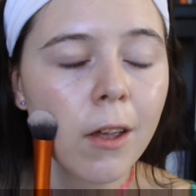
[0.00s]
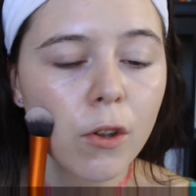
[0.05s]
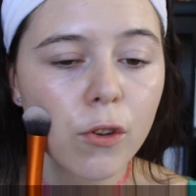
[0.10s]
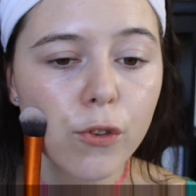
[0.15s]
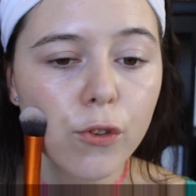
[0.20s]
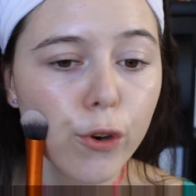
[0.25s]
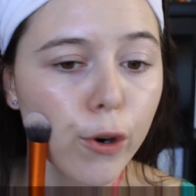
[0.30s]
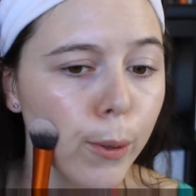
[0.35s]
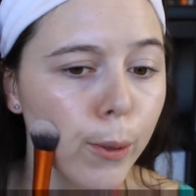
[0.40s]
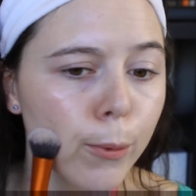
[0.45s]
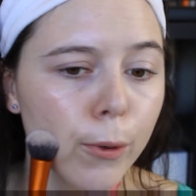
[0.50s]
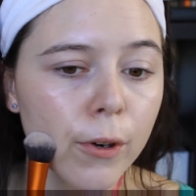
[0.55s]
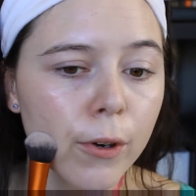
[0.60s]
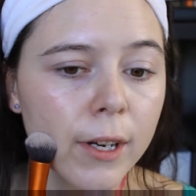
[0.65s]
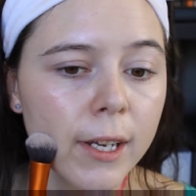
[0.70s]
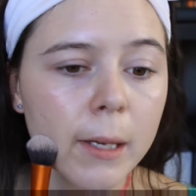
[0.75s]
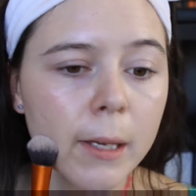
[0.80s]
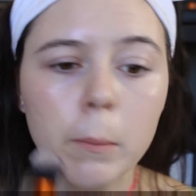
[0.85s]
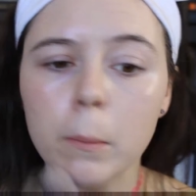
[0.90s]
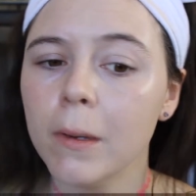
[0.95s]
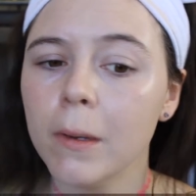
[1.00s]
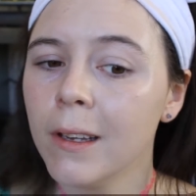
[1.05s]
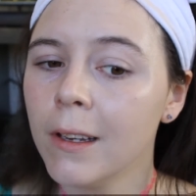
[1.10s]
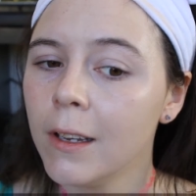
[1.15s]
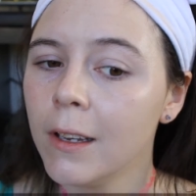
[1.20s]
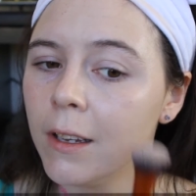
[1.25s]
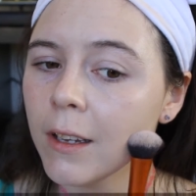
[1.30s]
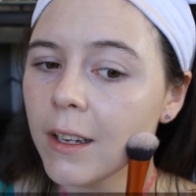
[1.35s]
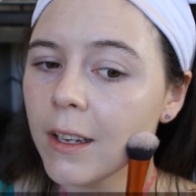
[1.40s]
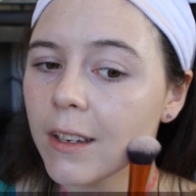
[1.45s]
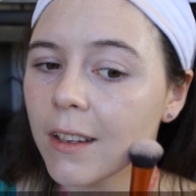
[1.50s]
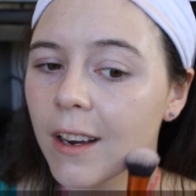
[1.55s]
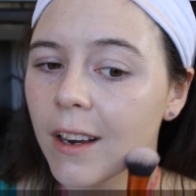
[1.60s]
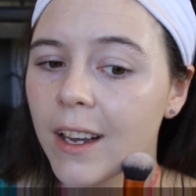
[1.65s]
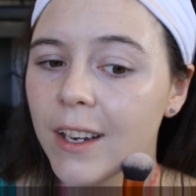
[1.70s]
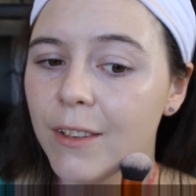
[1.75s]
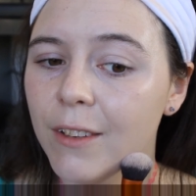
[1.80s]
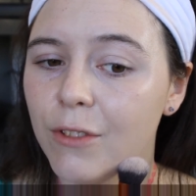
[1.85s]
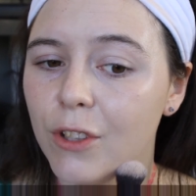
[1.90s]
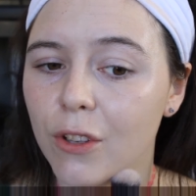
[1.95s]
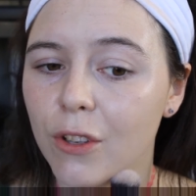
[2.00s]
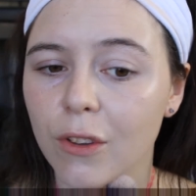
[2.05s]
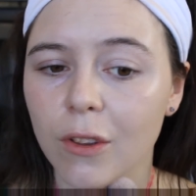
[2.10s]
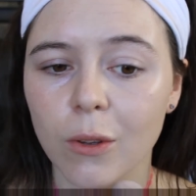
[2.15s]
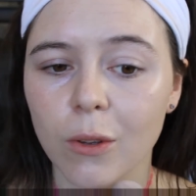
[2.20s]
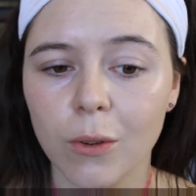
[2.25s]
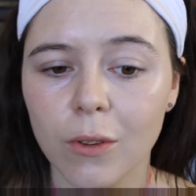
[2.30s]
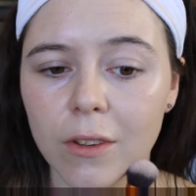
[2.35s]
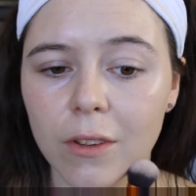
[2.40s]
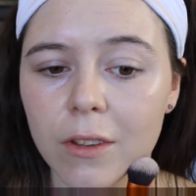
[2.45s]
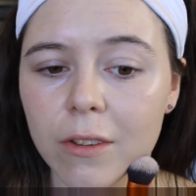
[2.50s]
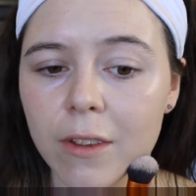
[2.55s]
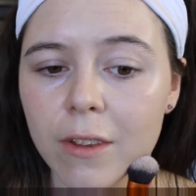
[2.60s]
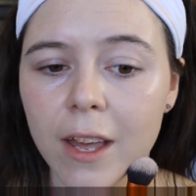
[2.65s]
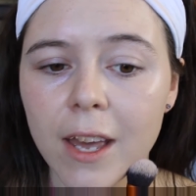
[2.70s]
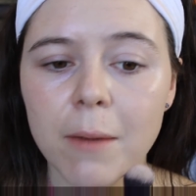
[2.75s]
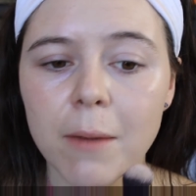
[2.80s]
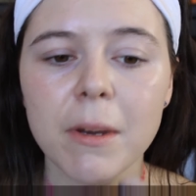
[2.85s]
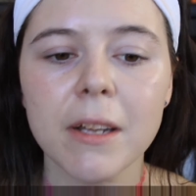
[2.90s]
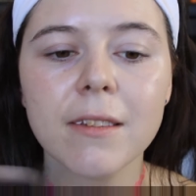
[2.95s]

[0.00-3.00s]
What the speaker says: strobe cream, it kind of just looks the same.